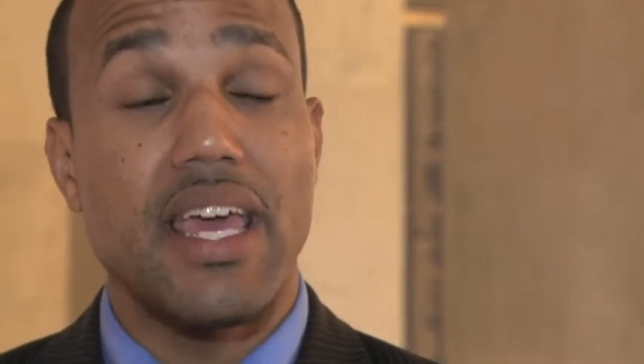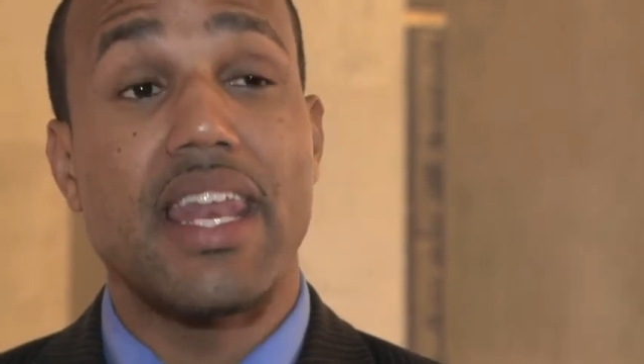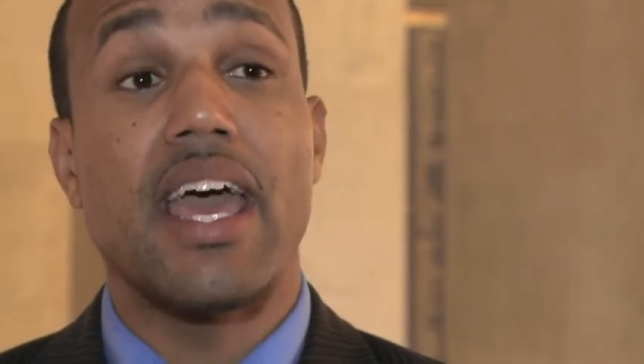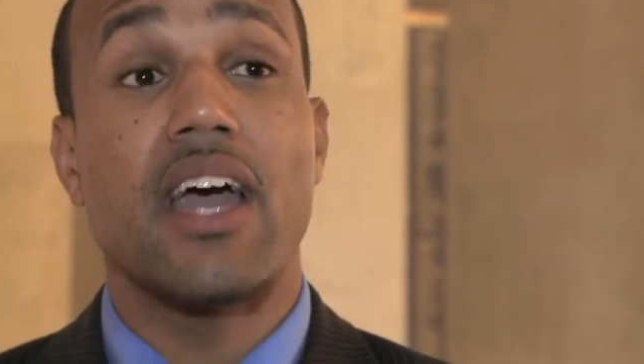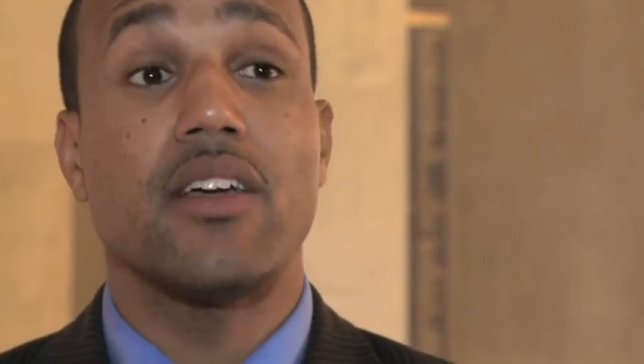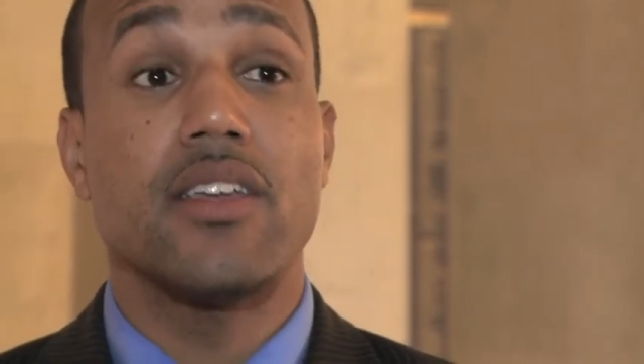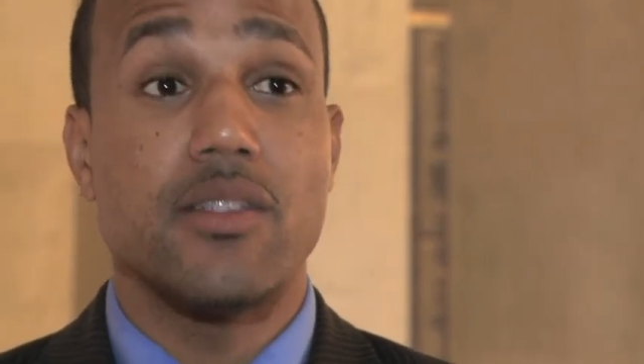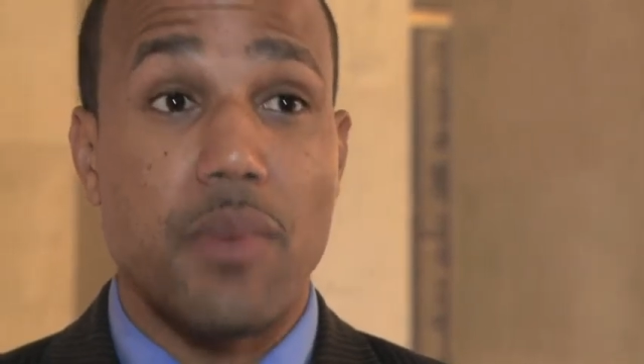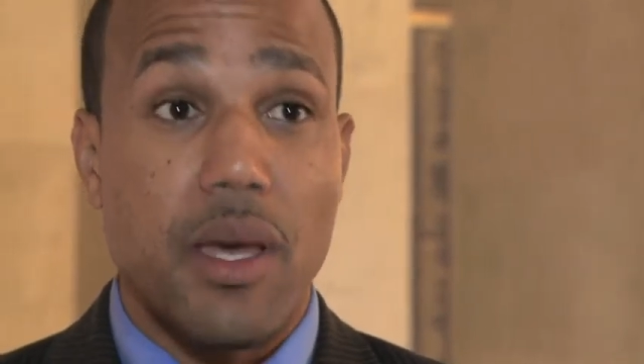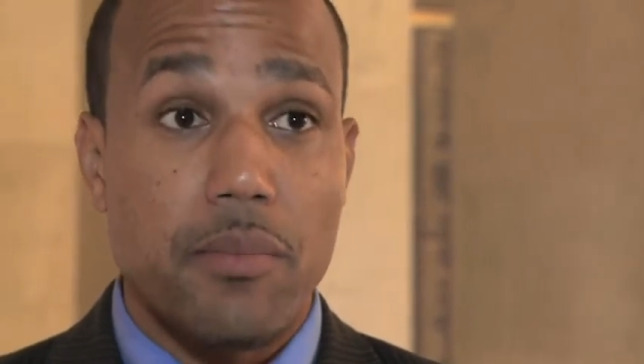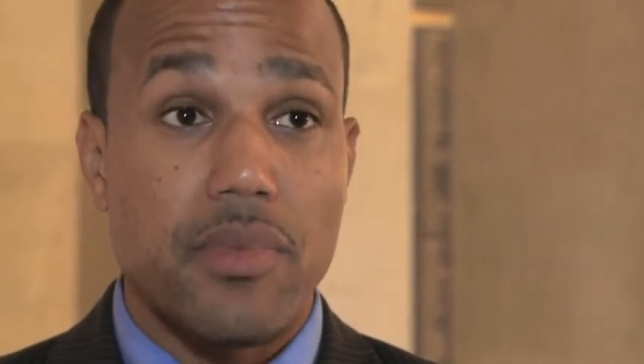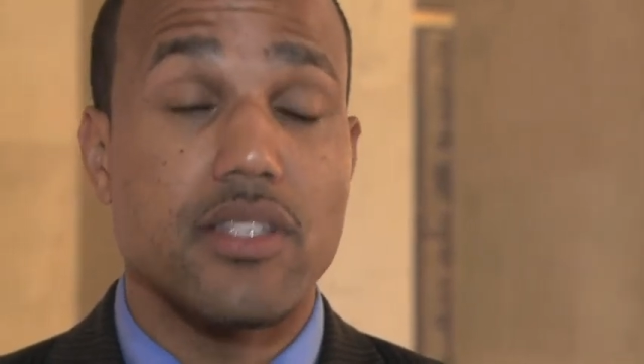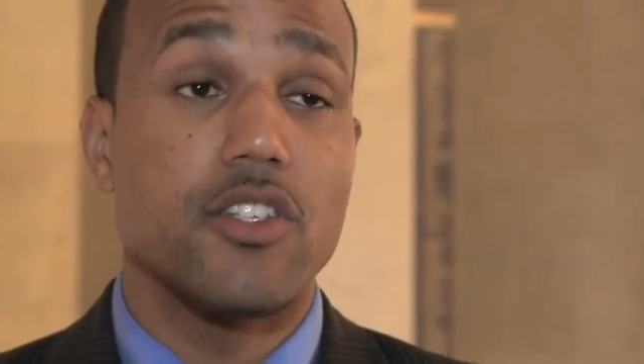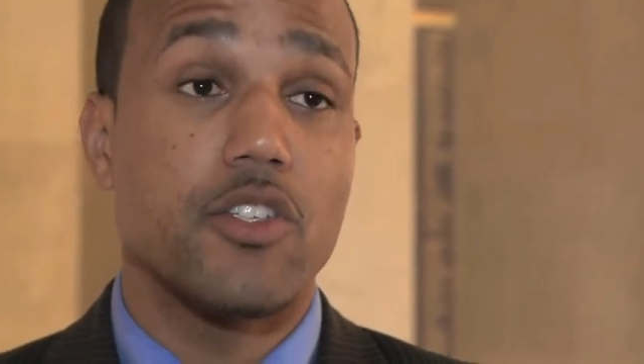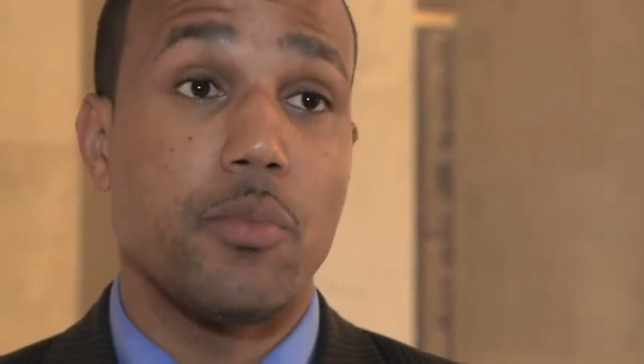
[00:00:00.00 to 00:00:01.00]
and now he's my
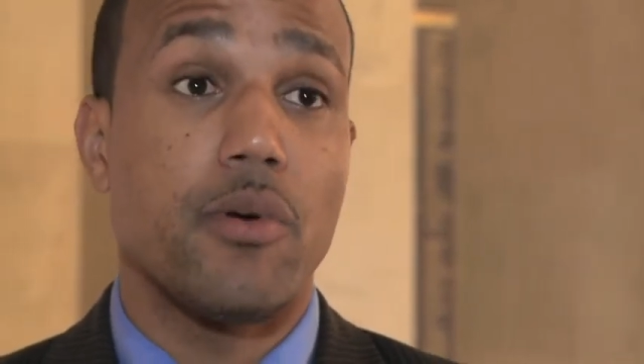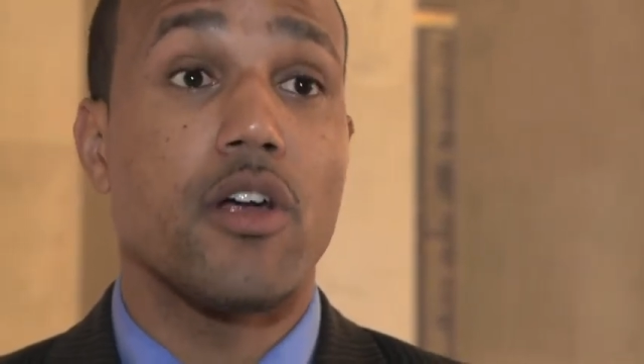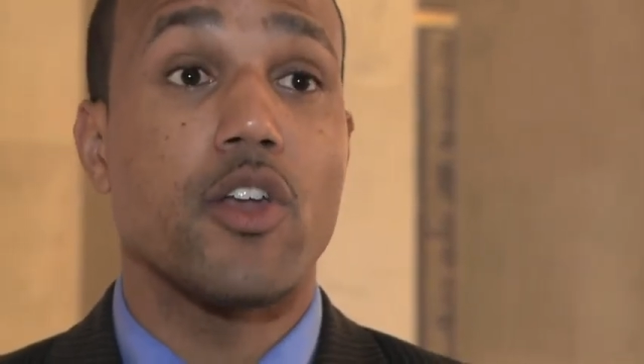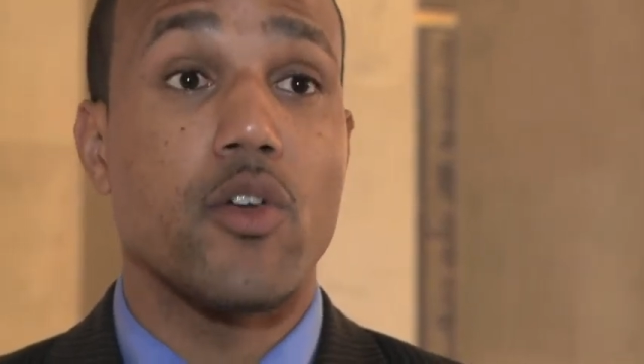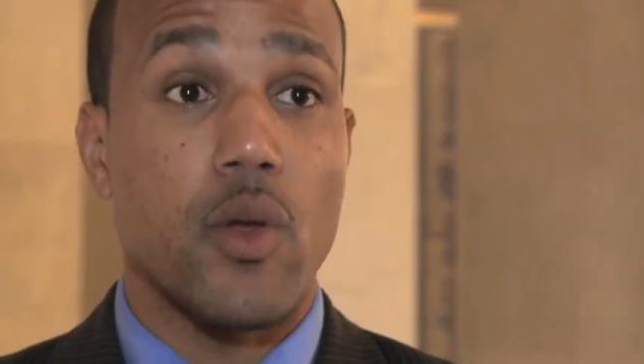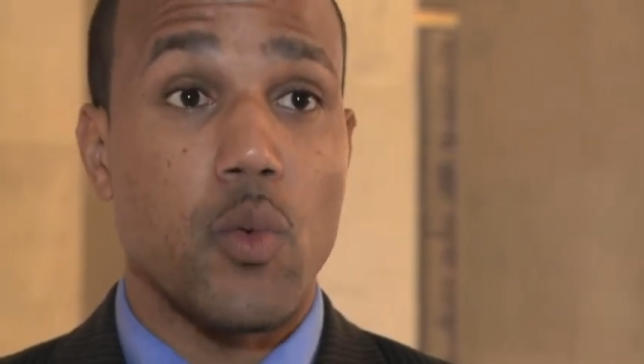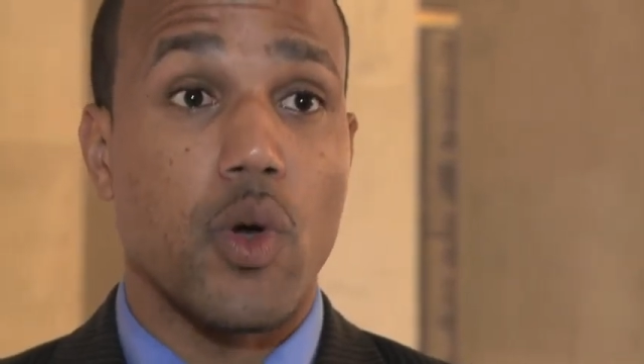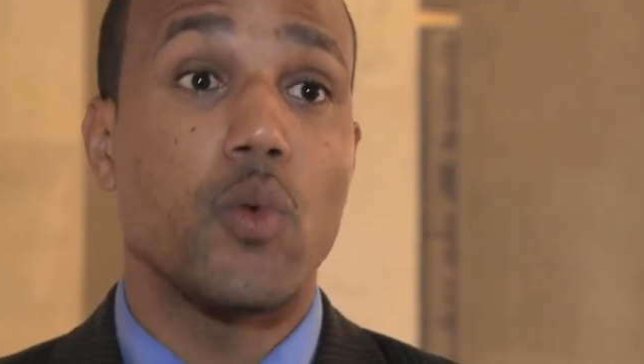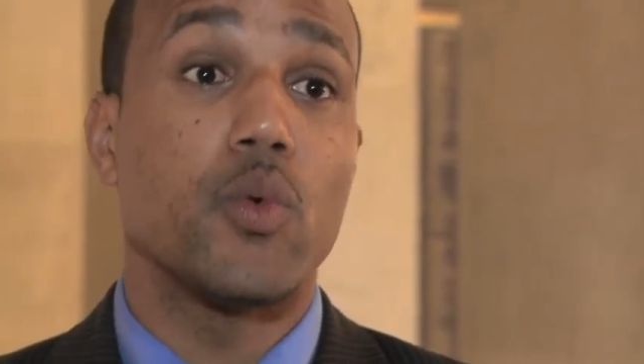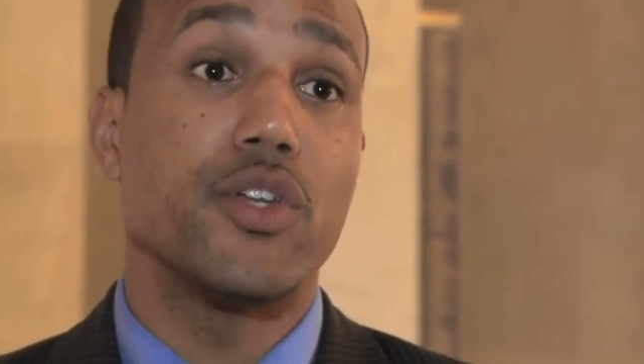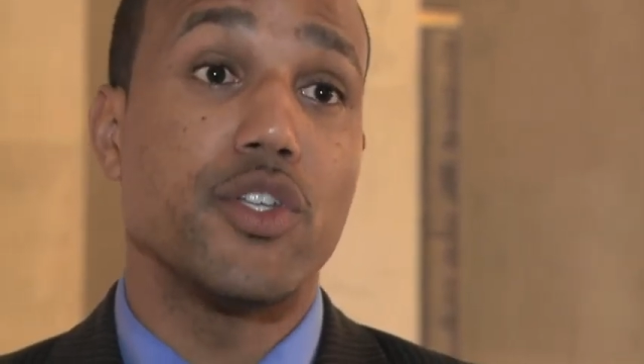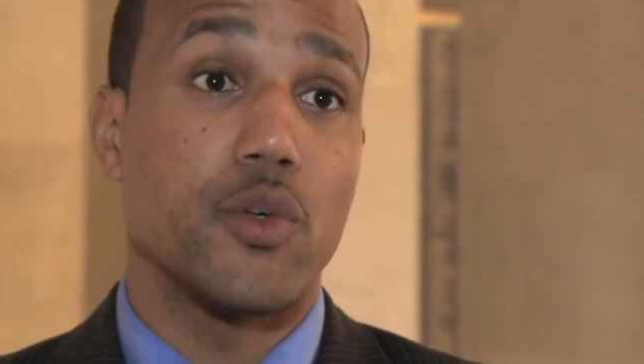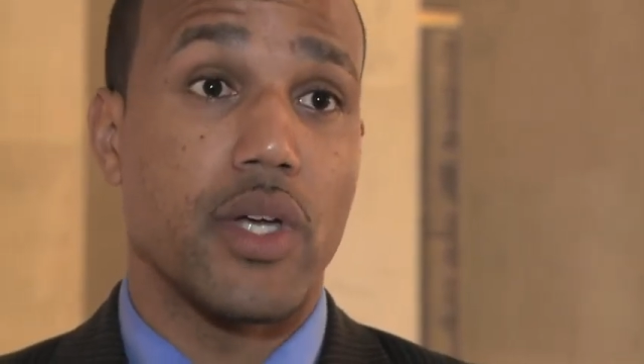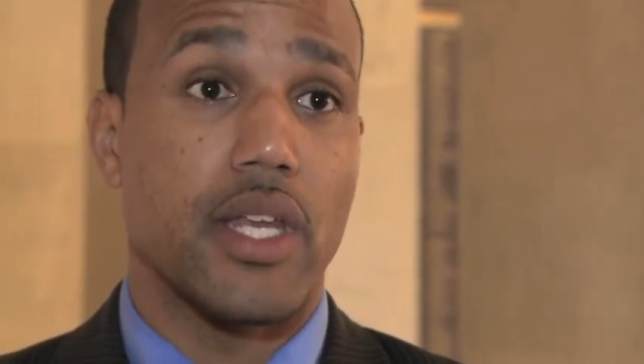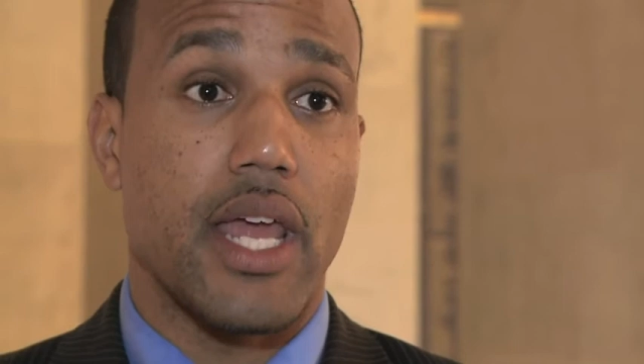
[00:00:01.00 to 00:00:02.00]
business partner in what we're
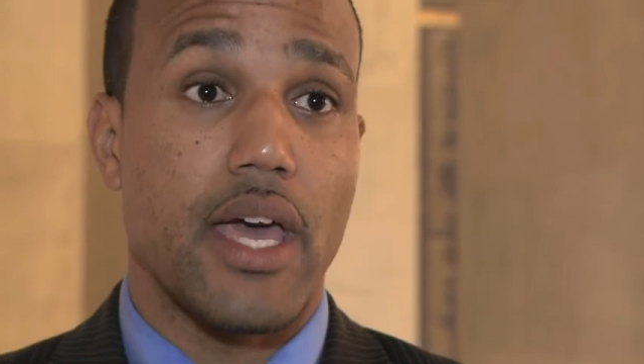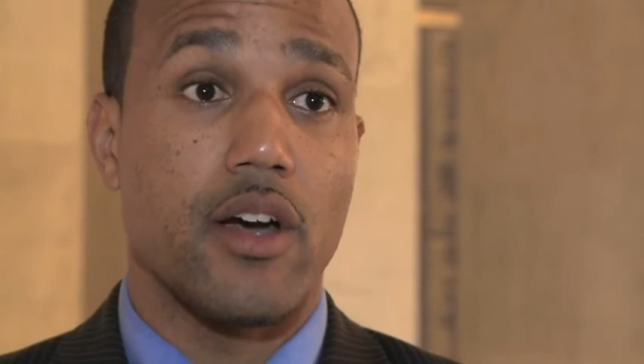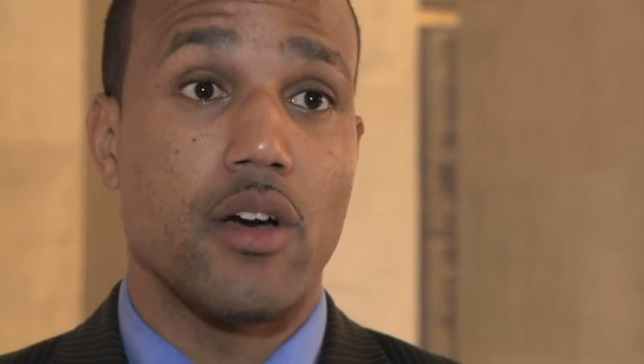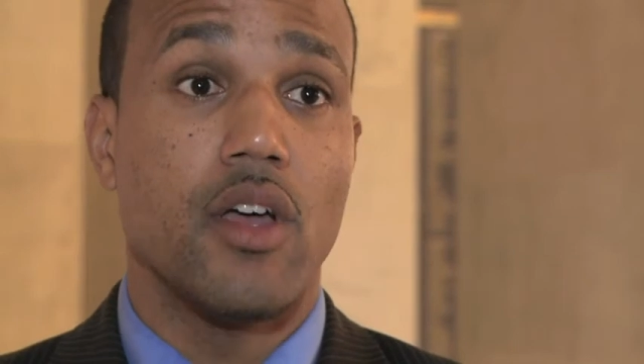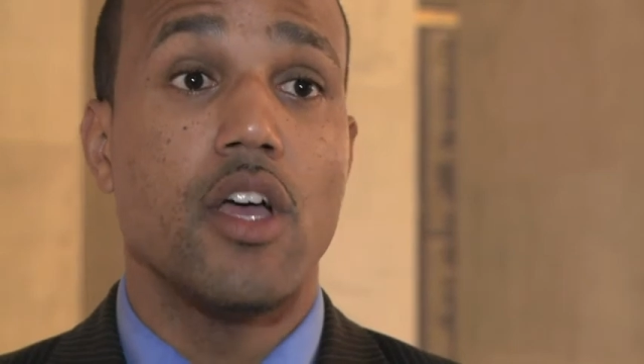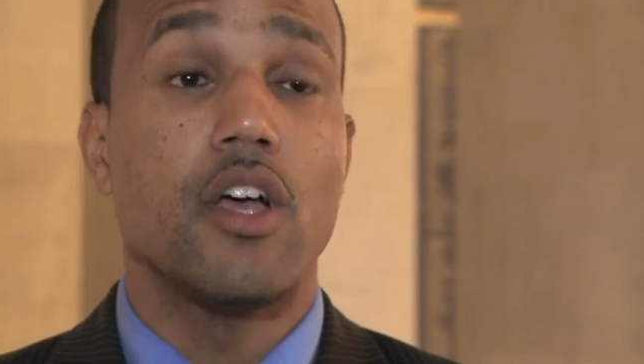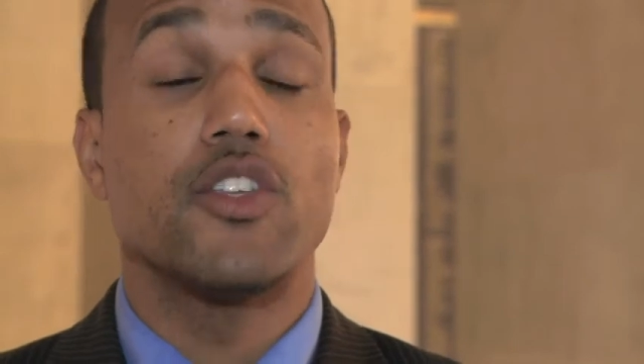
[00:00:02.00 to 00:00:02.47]
doing now.